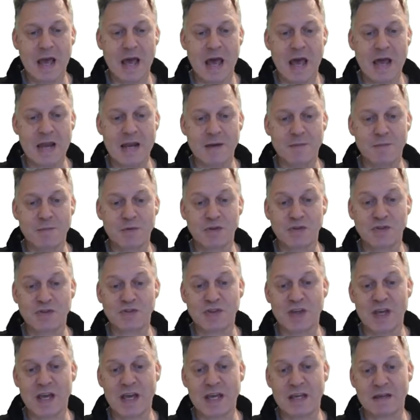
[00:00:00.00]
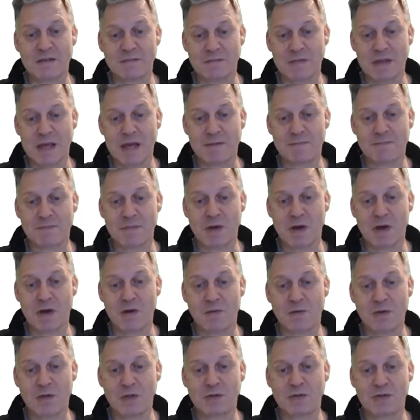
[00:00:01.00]
And then we're just saying, yep, yeah, I
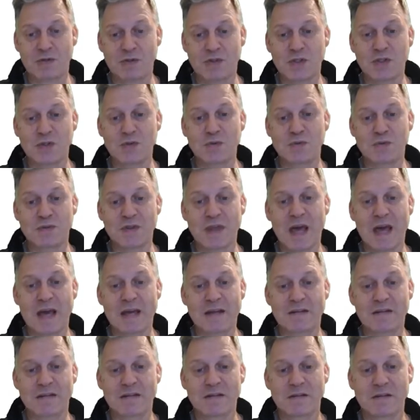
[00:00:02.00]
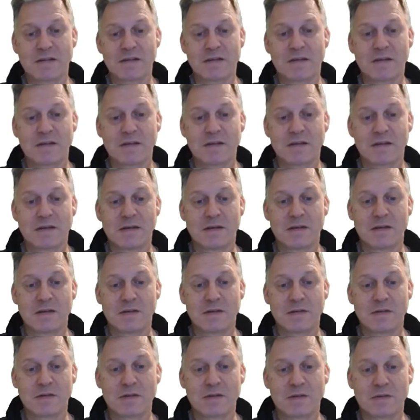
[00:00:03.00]
want you to use that
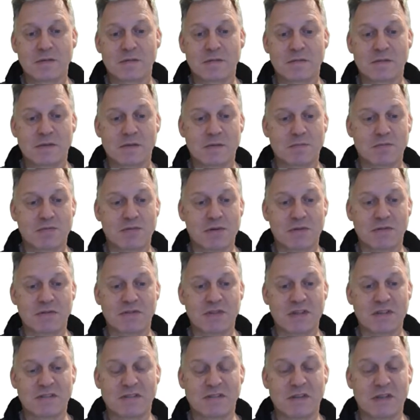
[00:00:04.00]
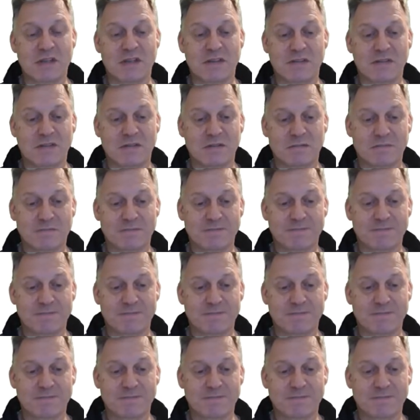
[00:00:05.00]
to process this.